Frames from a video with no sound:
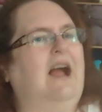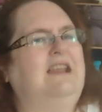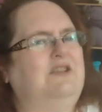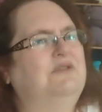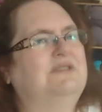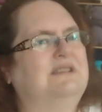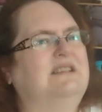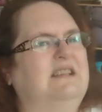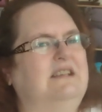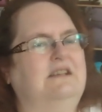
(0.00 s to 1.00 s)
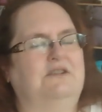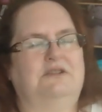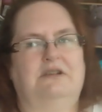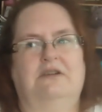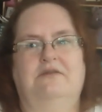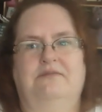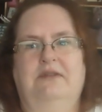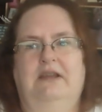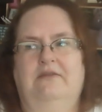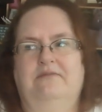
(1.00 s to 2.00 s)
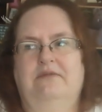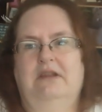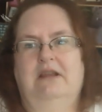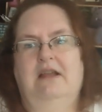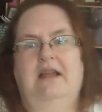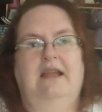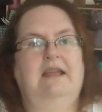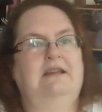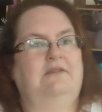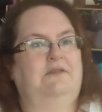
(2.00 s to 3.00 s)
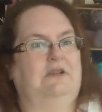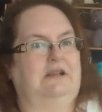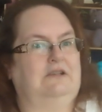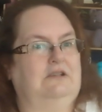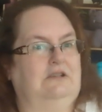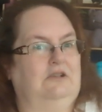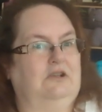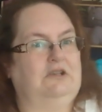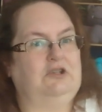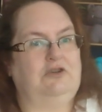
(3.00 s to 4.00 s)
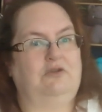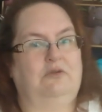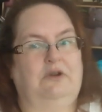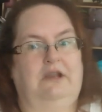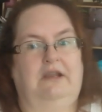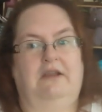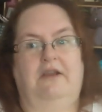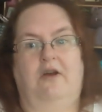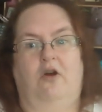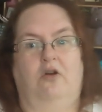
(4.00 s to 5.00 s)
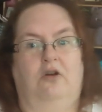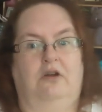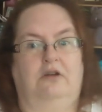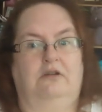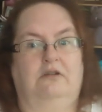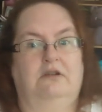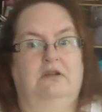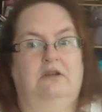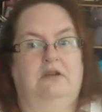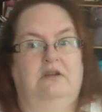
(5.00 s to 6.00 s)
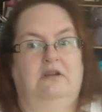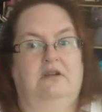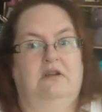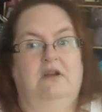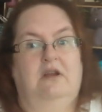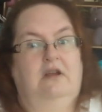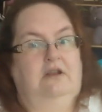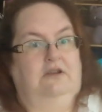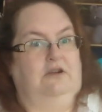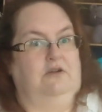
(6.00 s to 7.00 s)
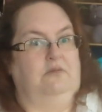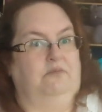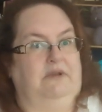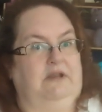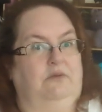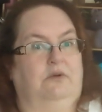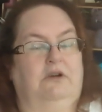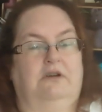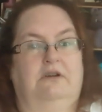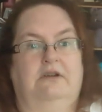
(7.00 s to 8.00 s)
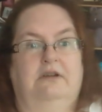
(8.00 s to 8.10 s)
I used to knit years ago. Yeah. And if you like to look at jewelry or, you know, beadwork,